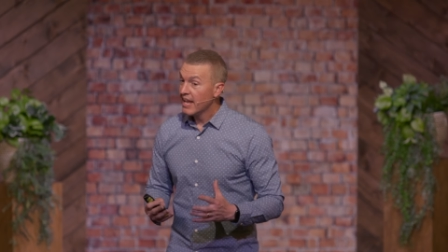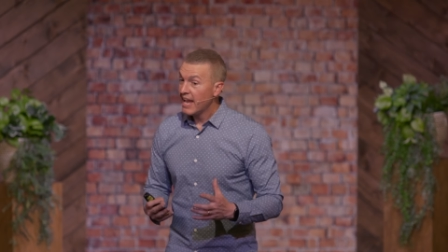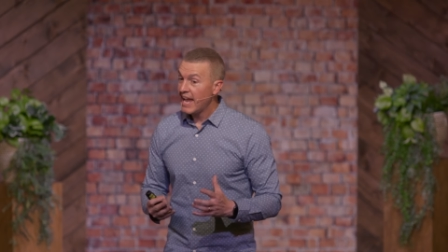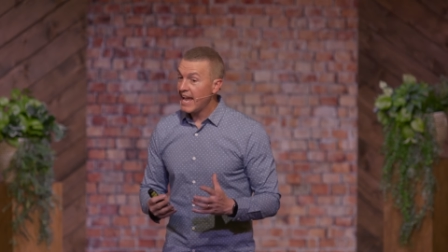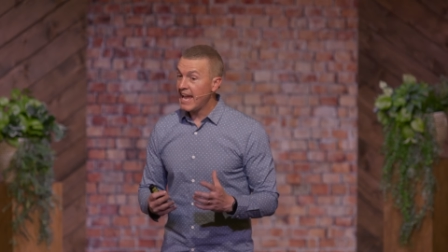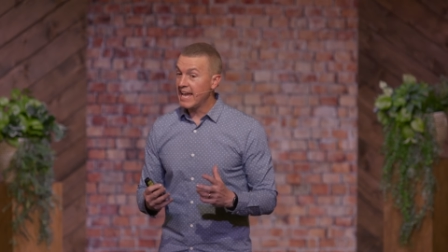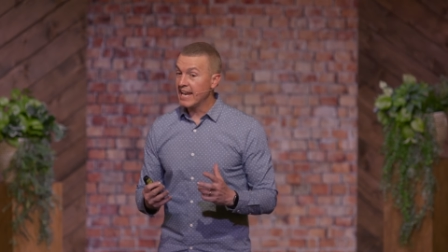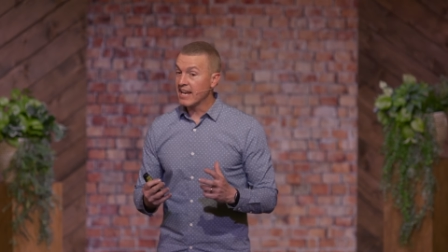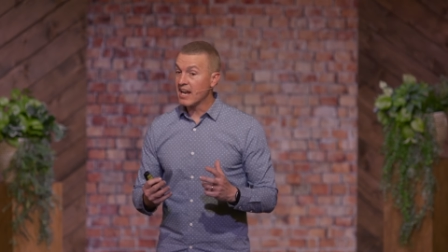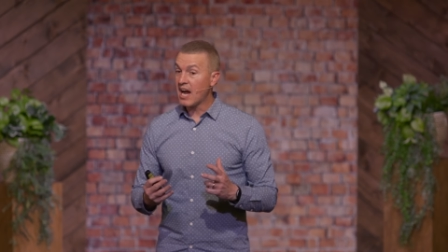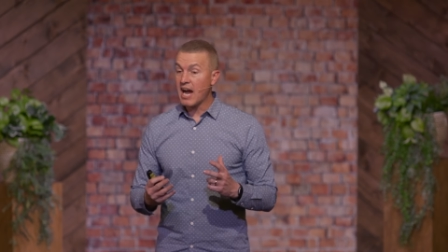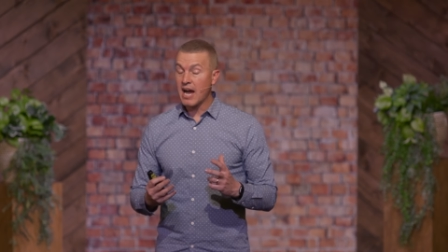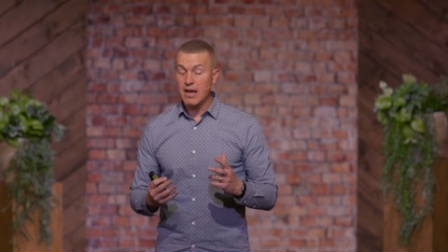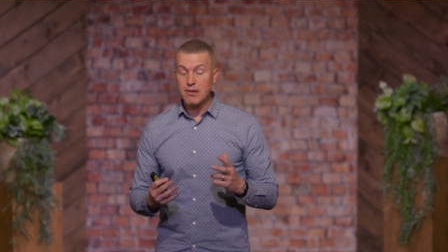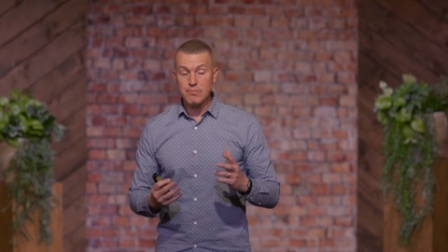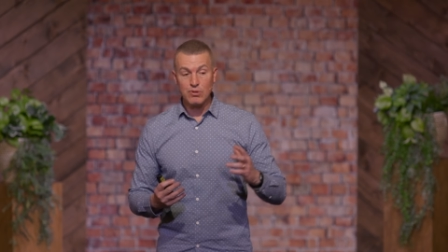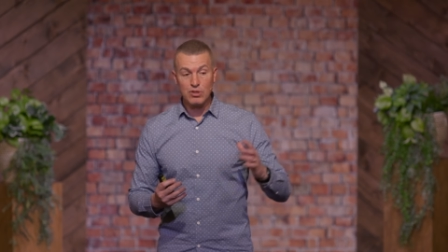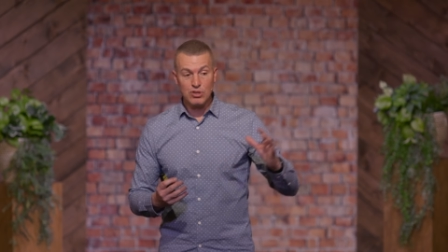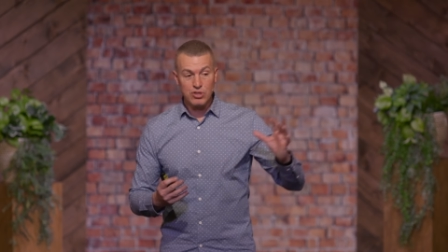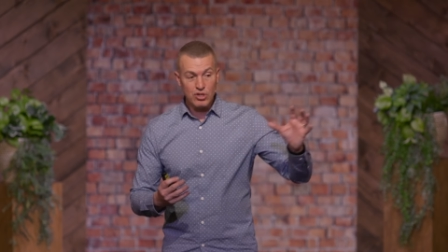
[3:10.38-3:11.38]
And
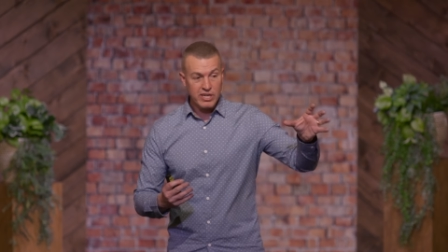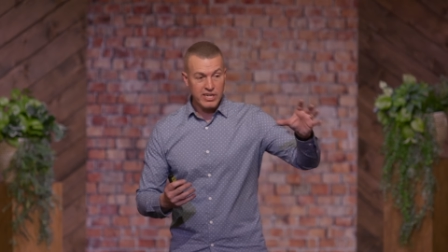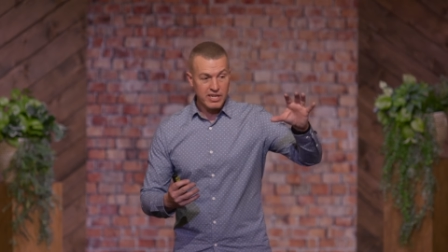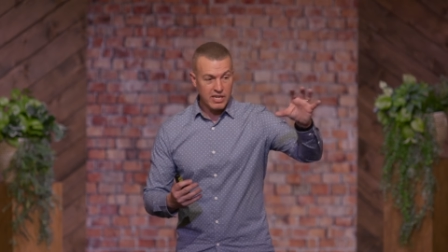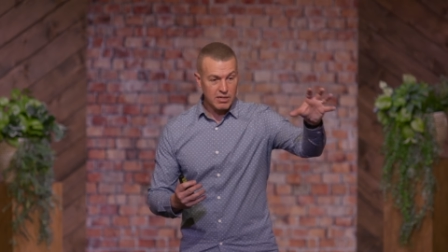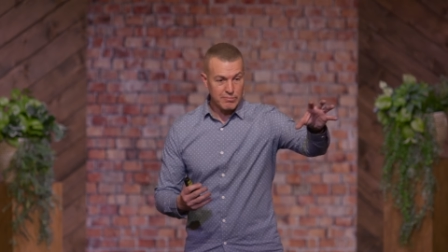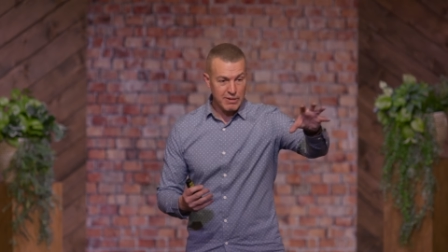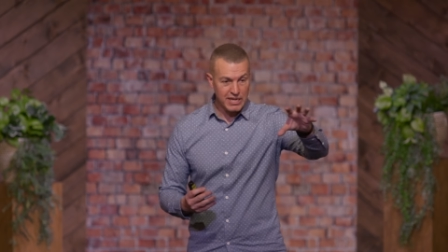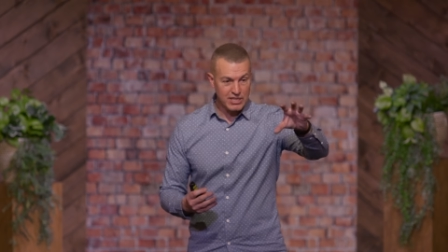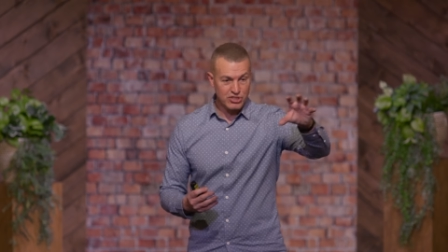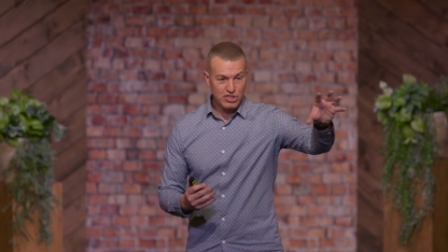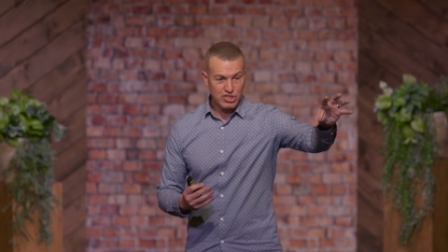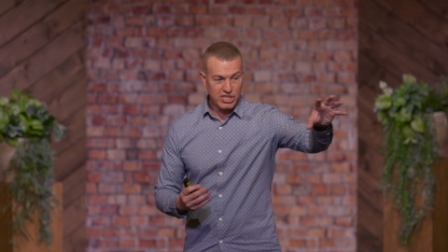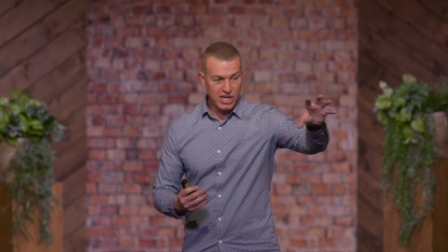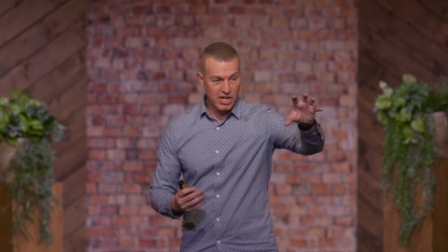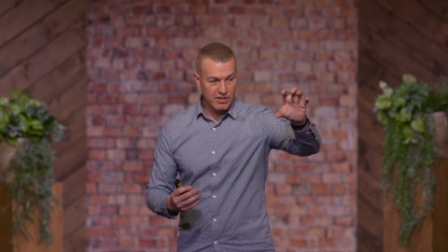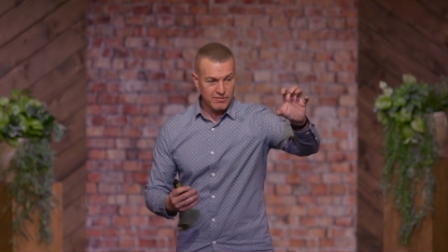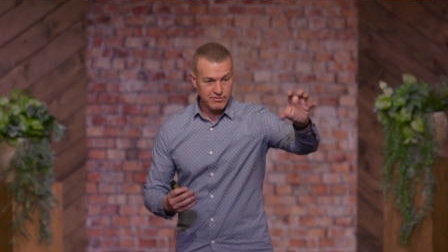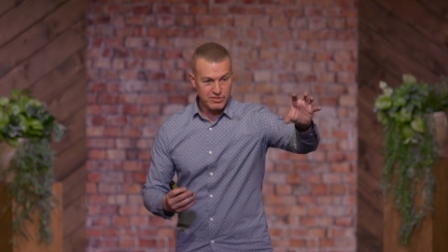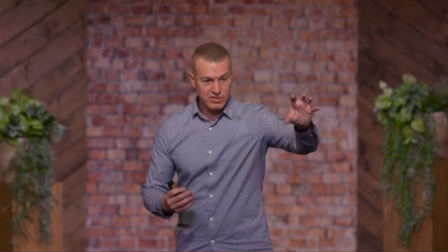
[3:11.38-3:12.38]
I'm looking on my
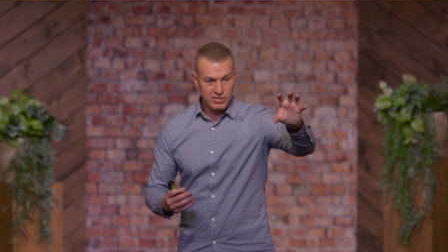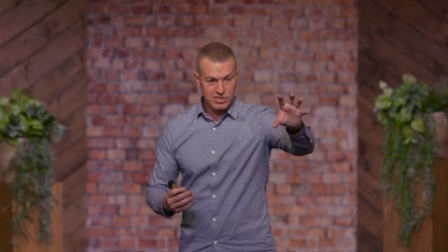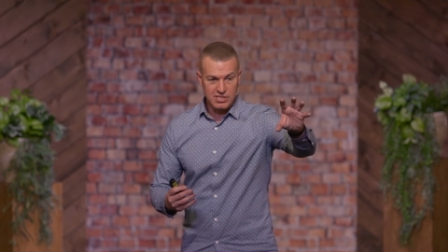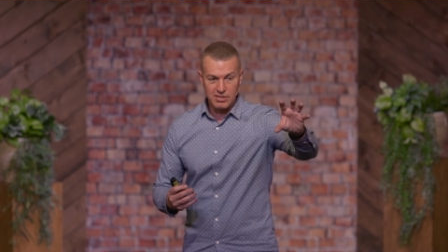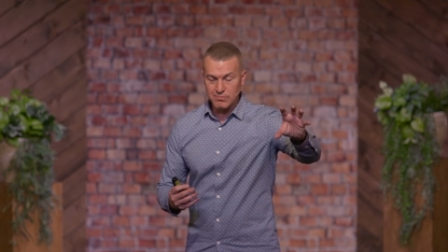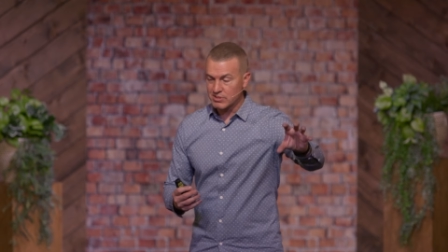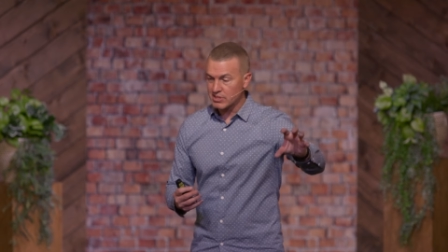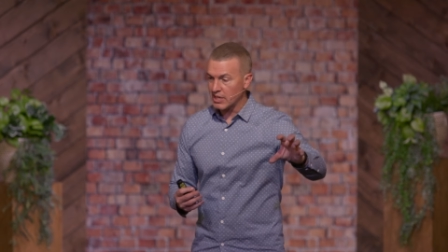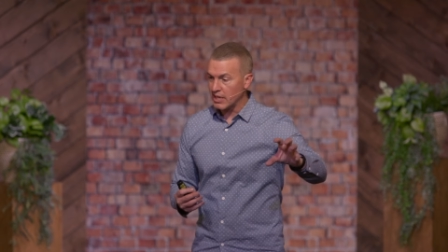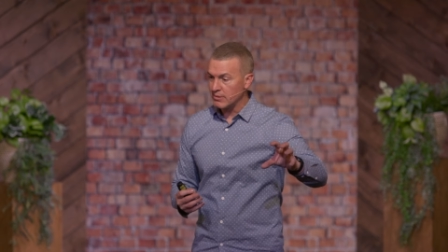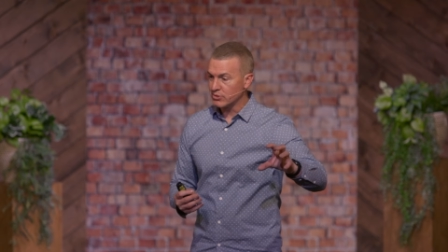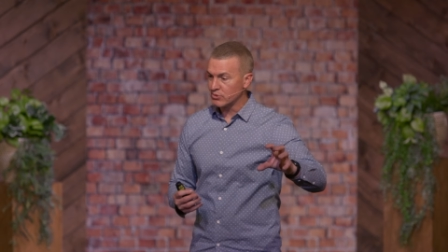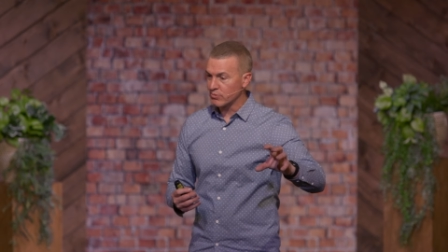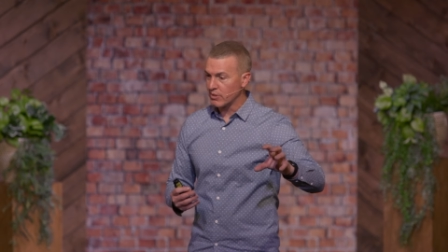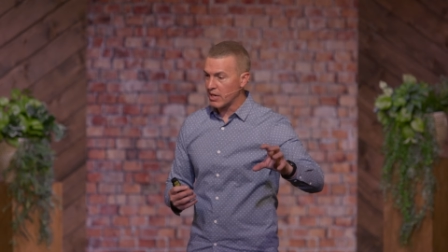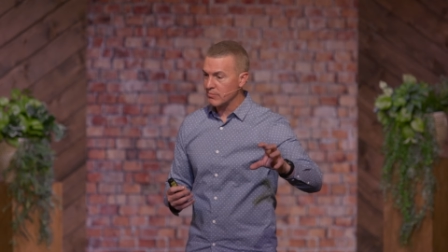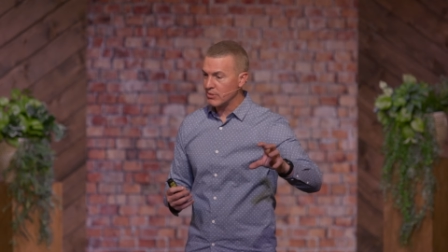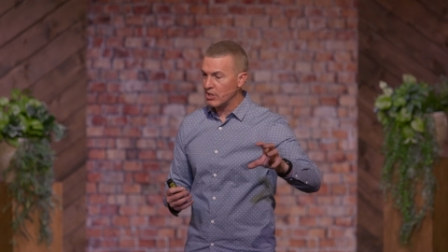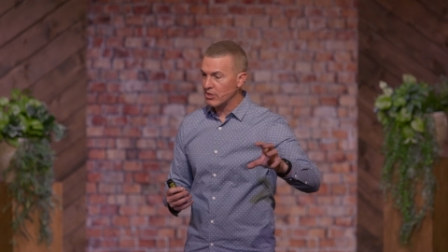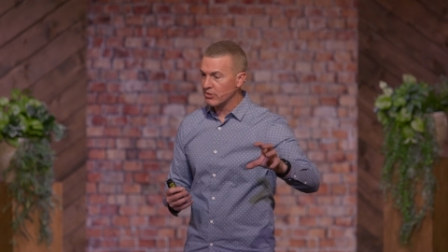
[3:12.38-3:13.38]
shelves, and sometimes when
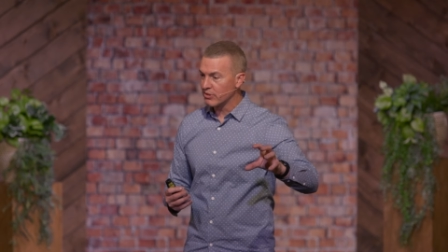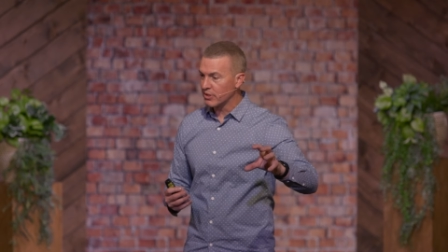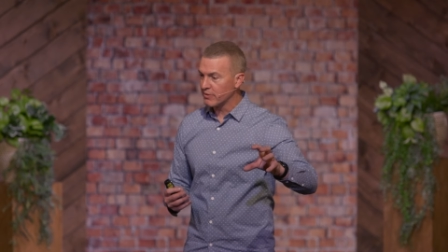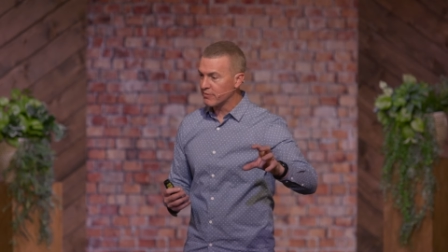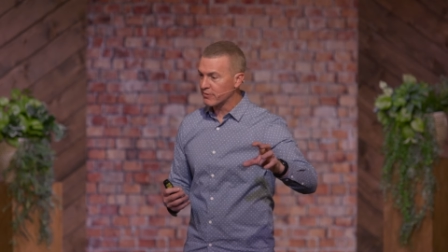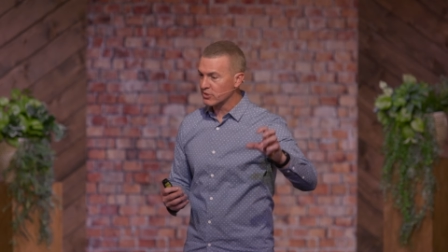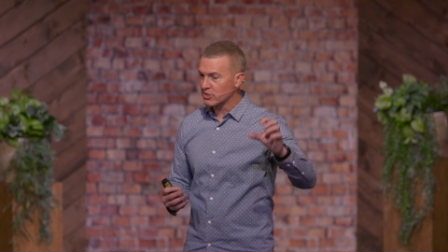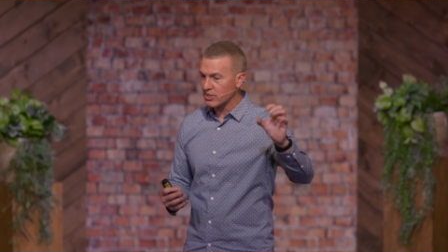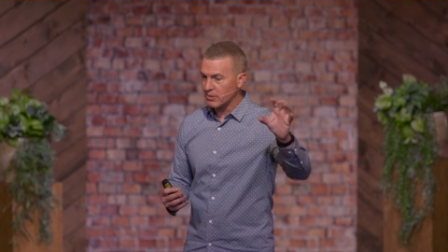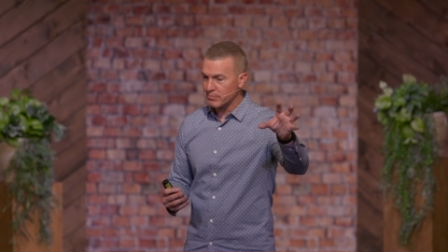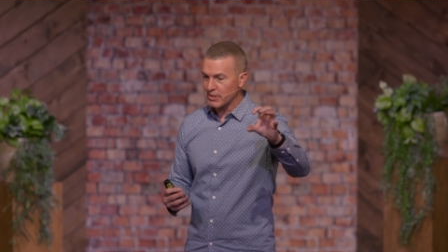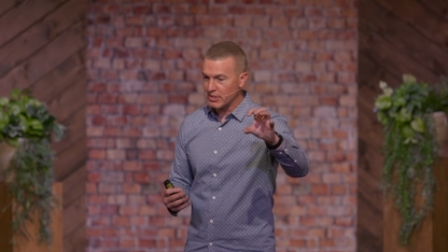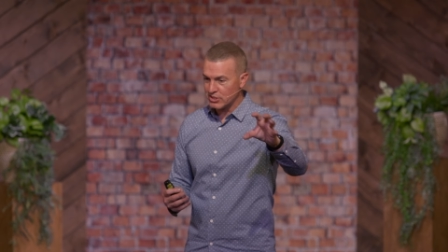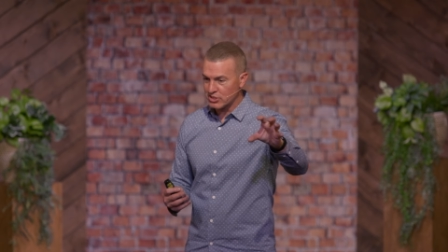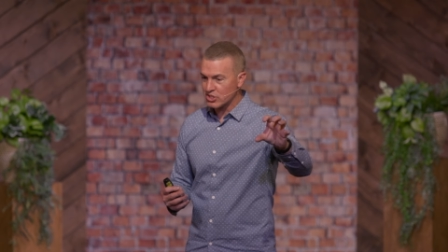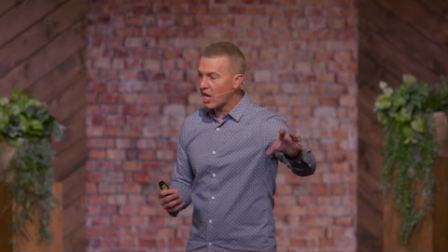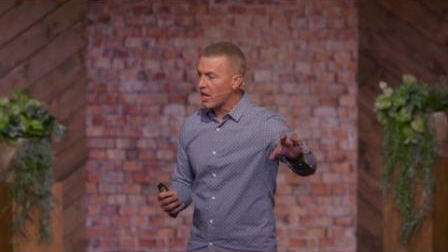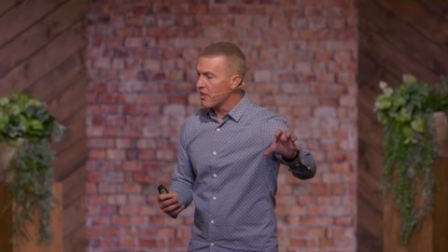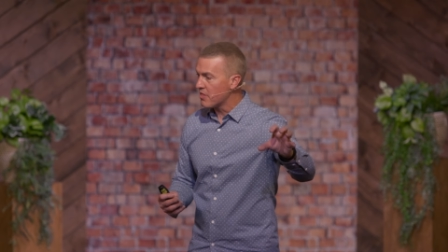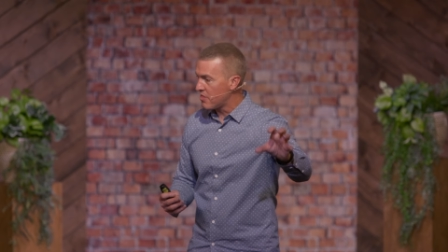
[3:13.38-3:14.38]
I'm hungry for something, it's
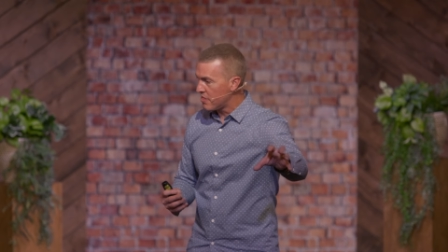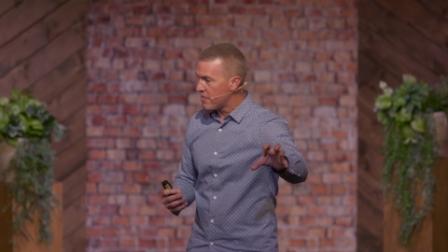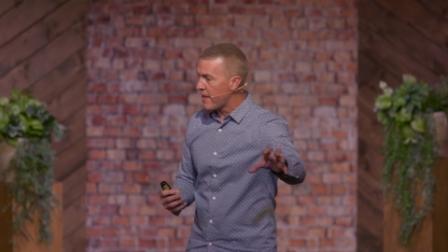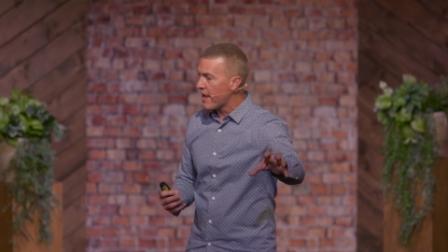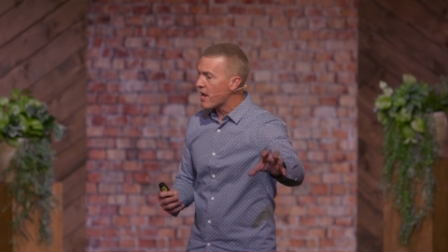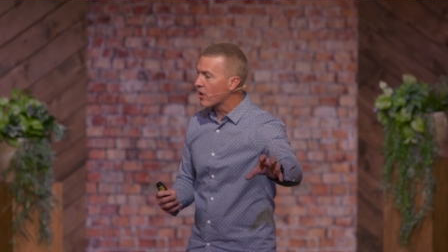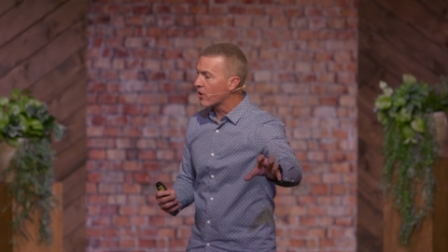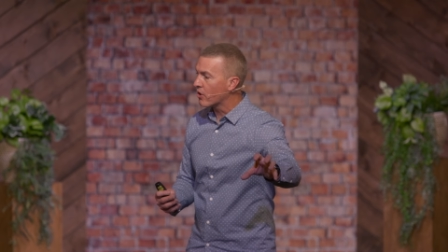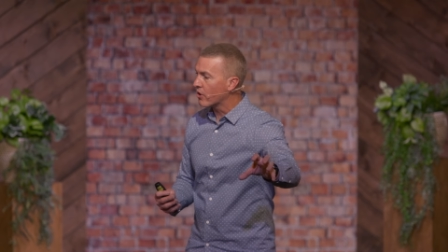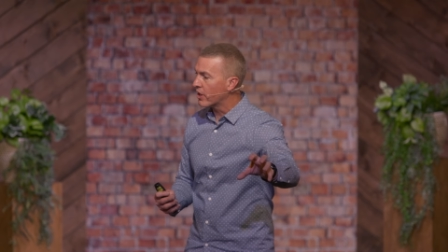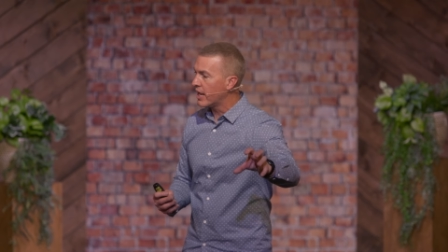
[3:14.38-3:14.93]
not there.